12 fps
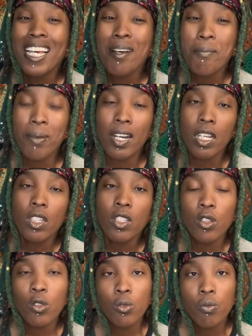but
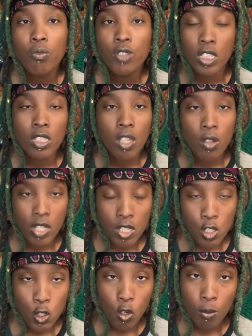you just know that
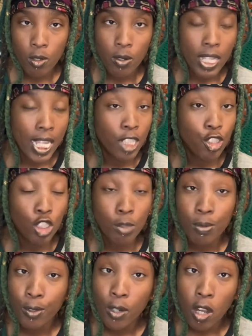it's normal, and that's just
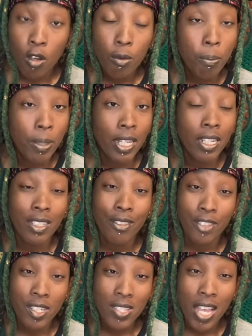Pluto being in your
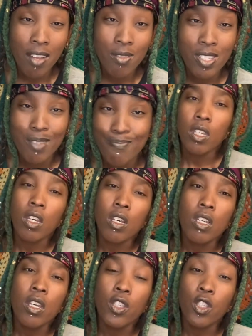first house.
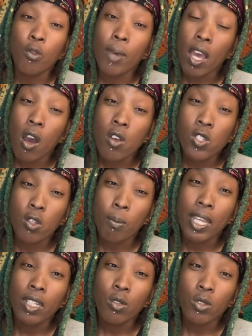You may also
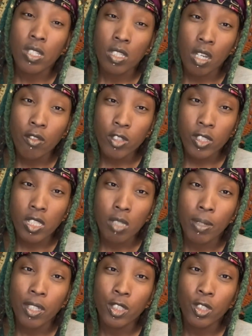make new discoveries
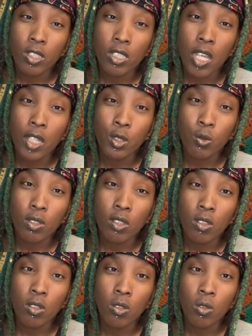about your
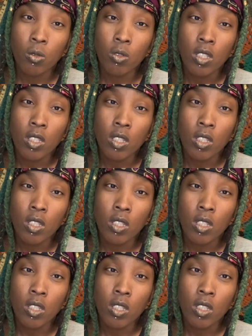sexual